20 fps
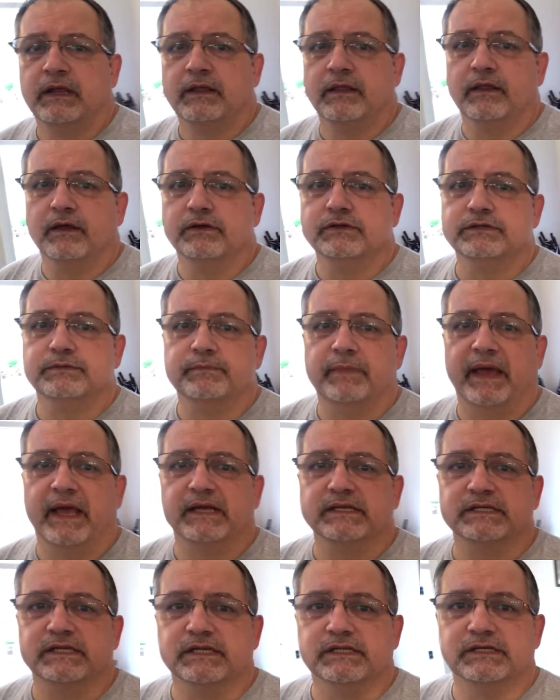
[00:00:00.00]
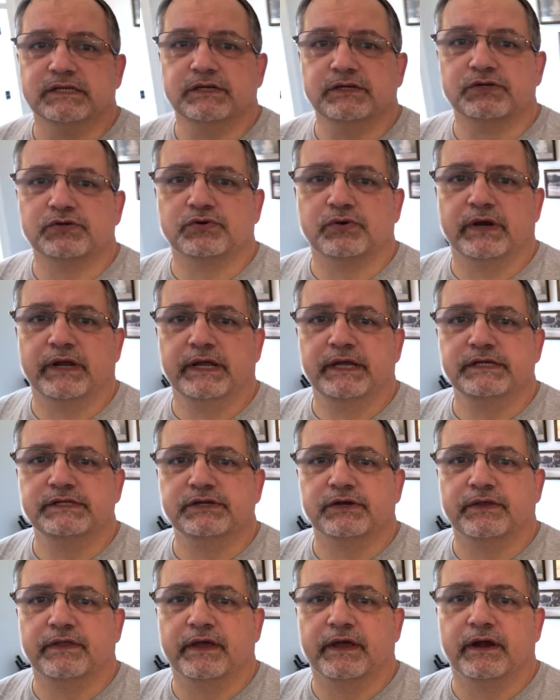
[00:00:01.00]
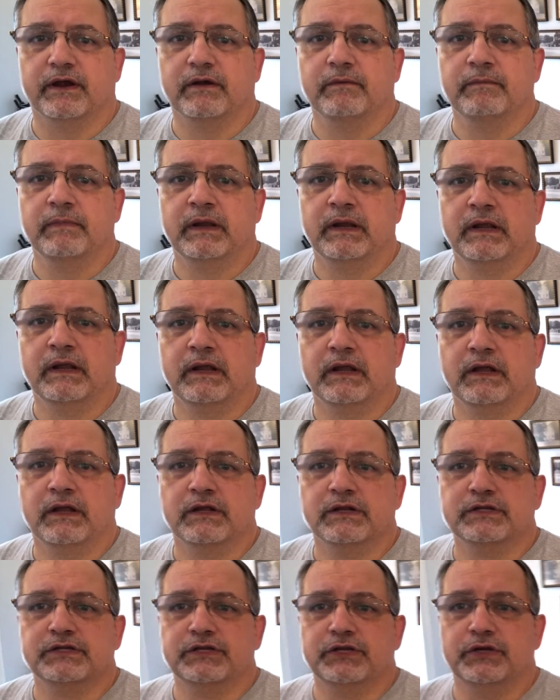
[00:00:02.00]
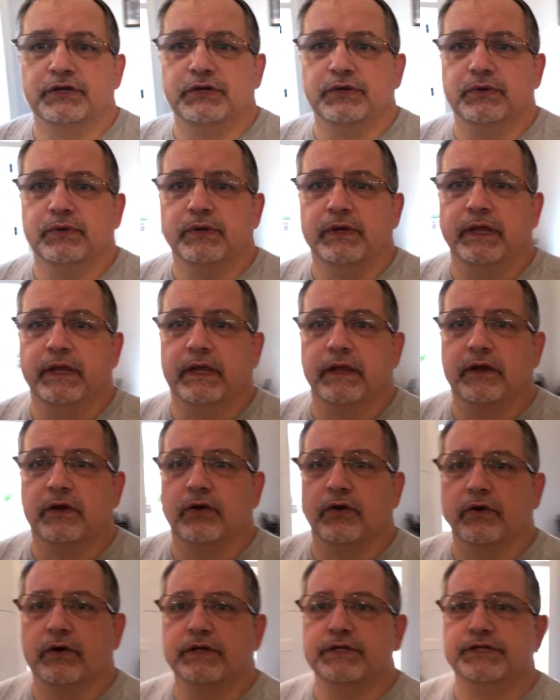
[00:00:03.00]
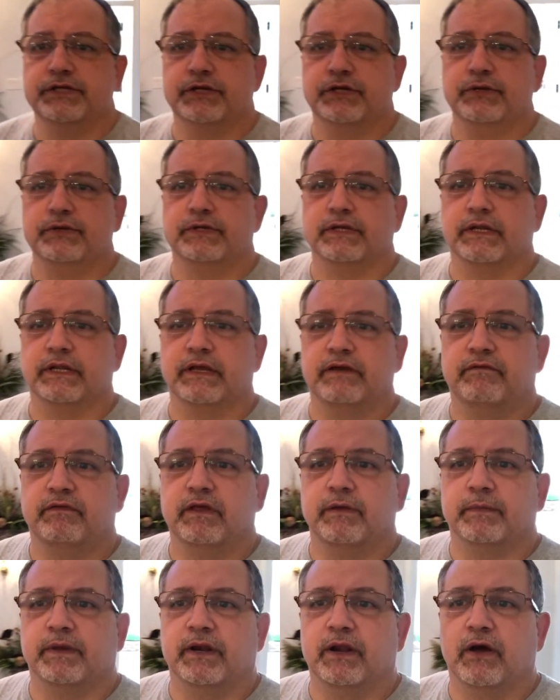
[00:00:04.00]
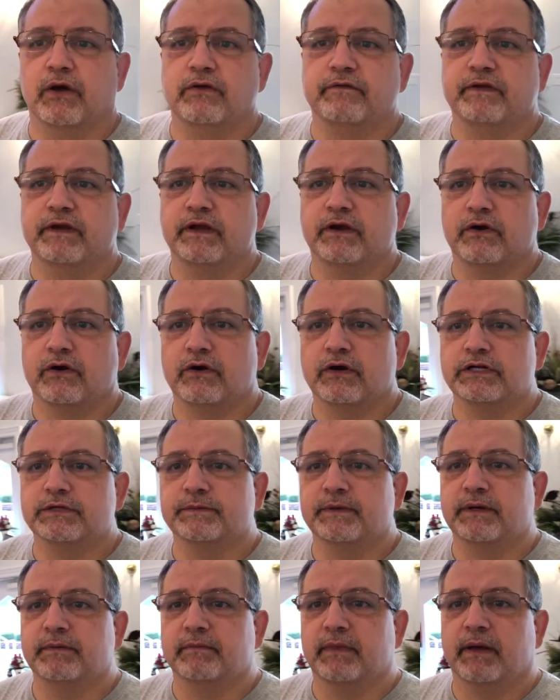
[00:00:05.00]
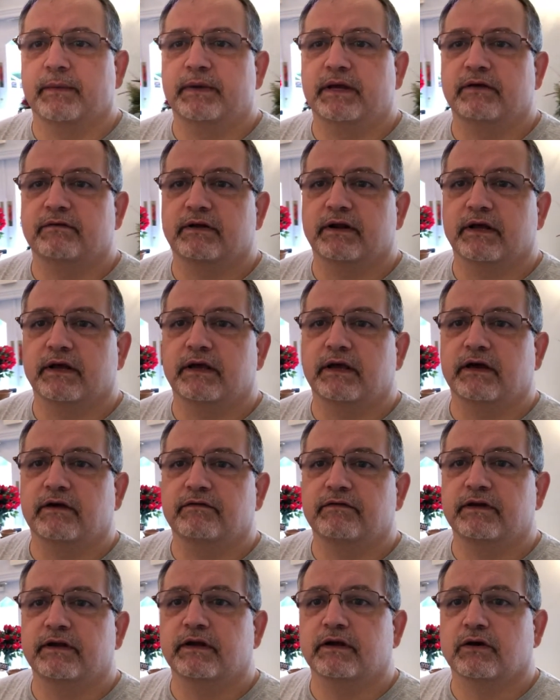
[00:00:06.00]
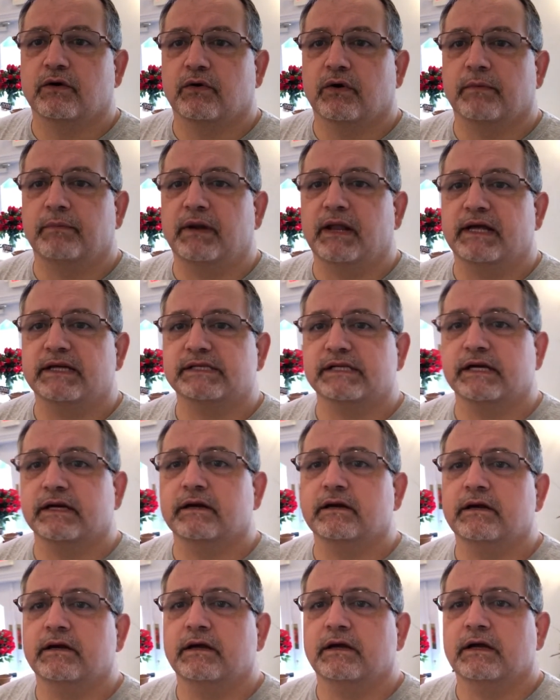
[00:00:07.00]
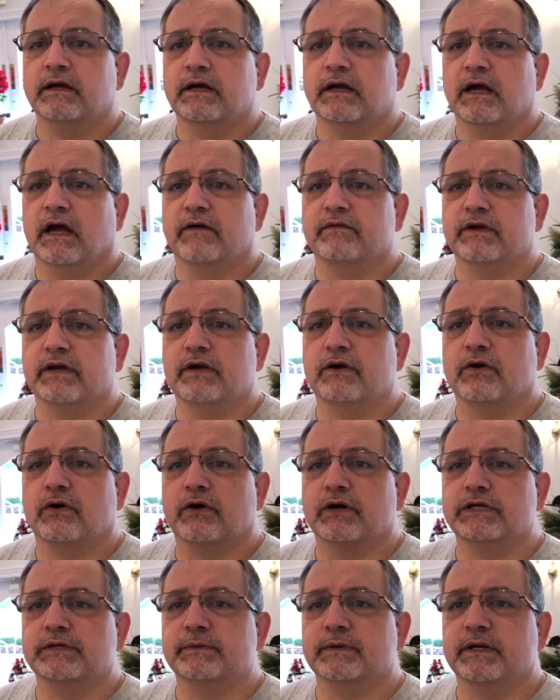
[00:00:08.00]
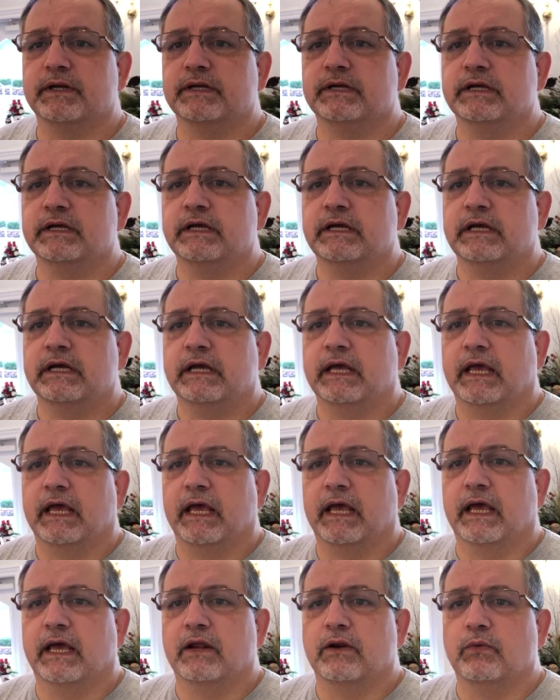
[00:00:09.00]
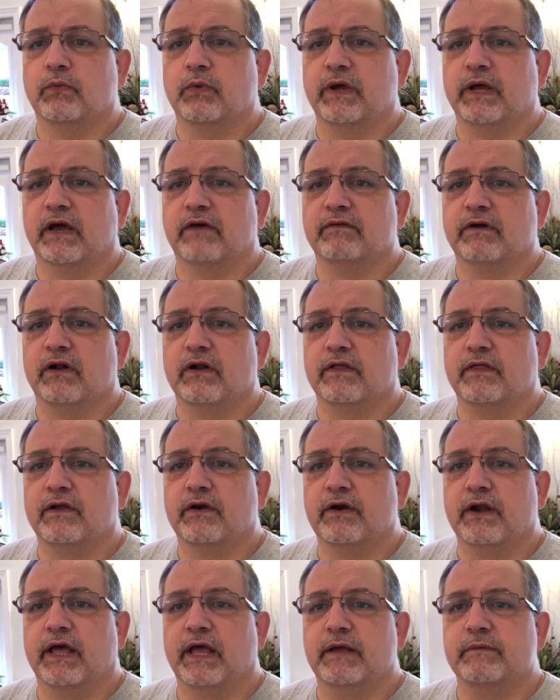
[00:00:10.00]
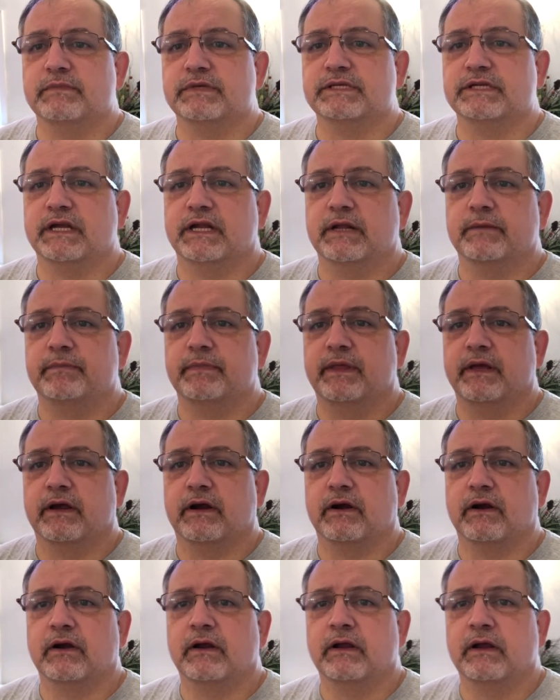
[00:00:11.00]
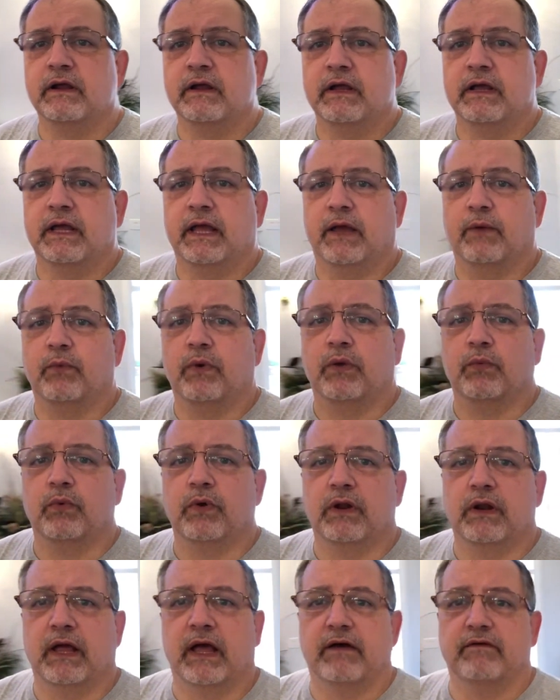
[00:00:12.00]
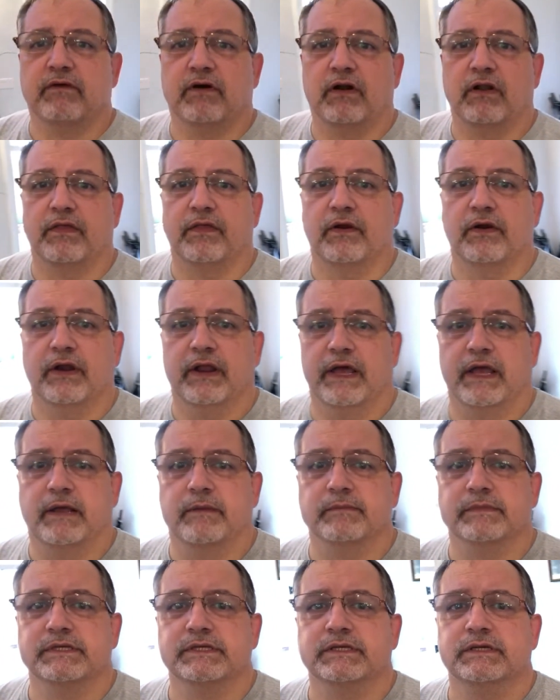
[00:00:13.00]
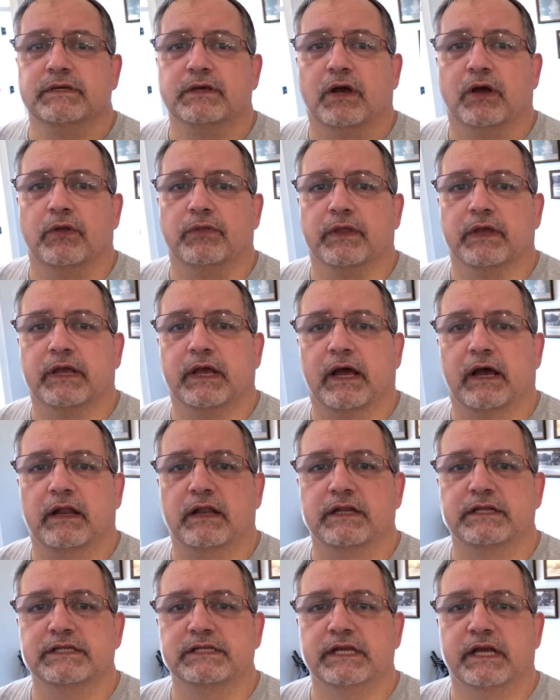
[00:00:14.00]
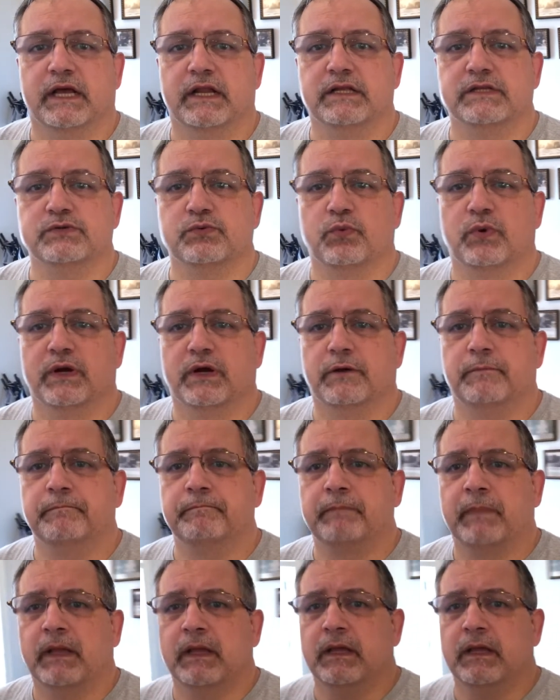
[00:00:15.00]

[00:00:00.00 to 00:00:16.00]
Those baskets and trays are there to encourage you to leave them a note of encouragement, maybe even a gift or a blessing of encouragement. And we have all of their names set up there, and we will have all of their names on the college side as well.